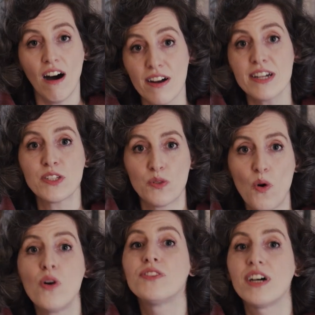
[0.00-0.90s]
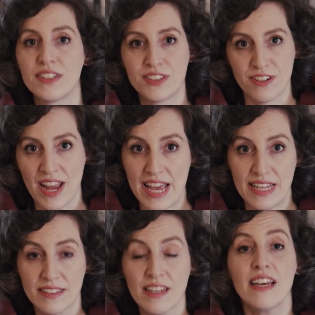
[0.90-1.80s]
Art, on the other
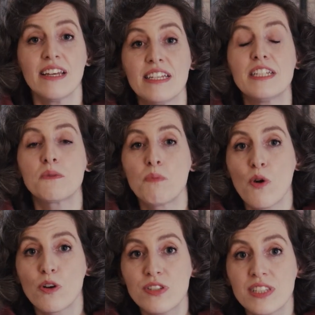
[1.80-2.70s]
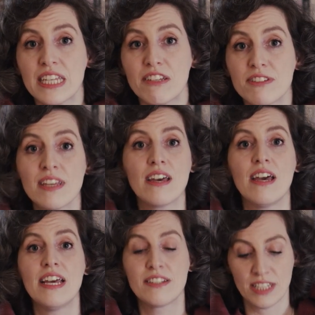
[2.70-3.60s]
hand, is perceived
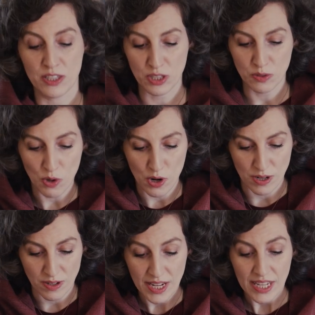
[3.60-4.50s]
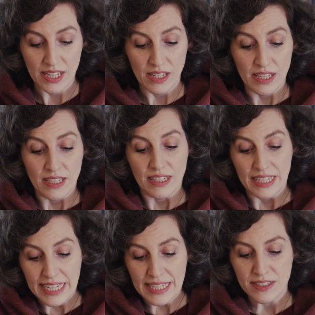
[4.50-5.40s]
as a stir,
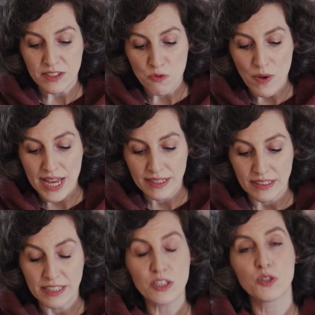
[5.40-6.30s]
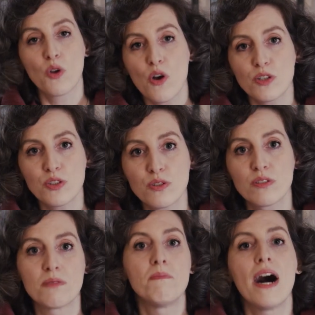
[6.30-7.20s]
either when it
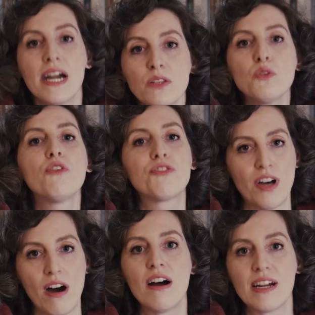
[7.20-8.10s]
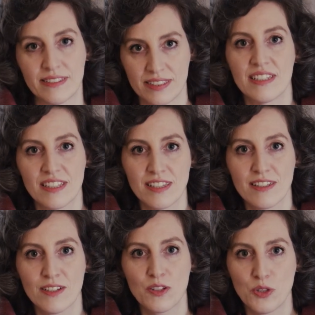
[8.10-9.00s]
stirs the mind of the
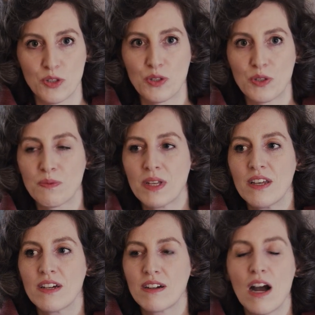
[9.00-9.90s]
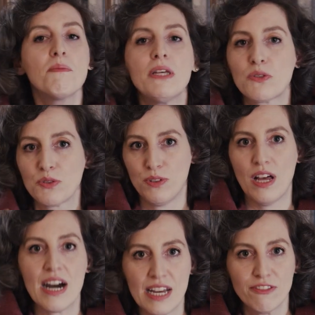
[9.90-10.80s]
artist to come into
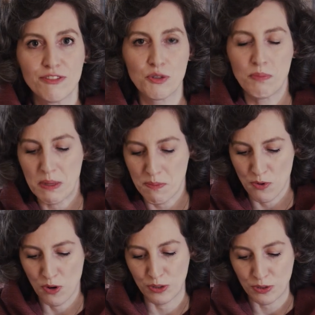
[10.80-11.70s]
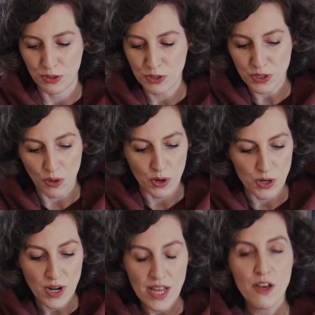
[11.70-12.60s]
life, to be produced,
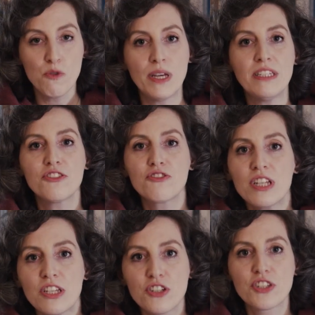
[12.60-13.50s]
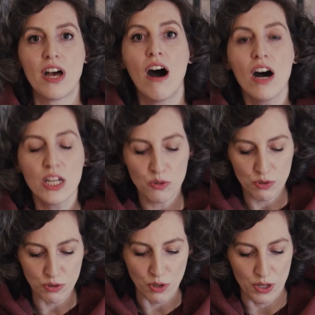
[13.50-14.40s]
or when it reaches out
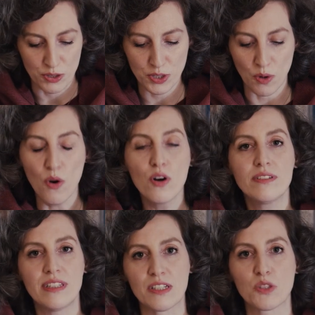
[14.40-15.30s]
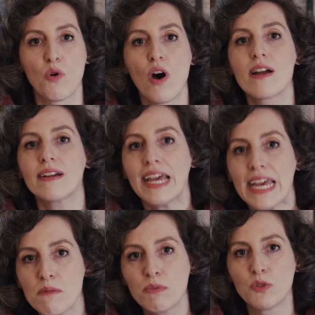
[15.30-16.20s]
to those, the audience, who are
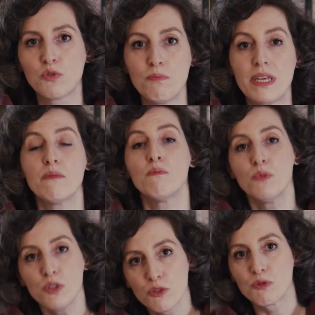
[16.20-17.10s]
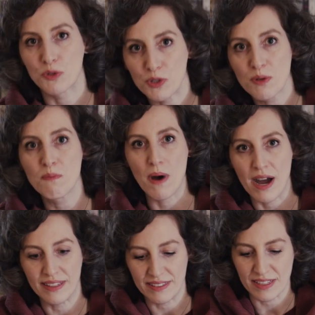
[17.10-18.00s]
able to be moved
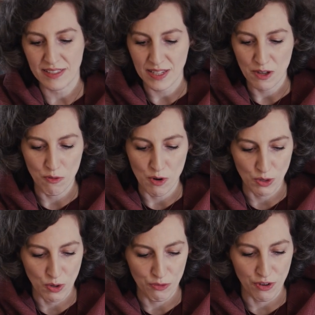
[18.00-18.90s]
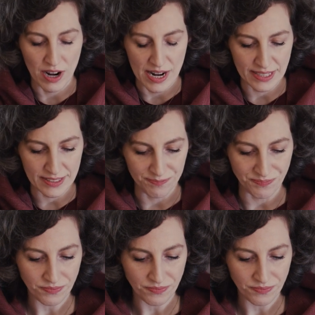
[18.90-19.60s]
by this work of art.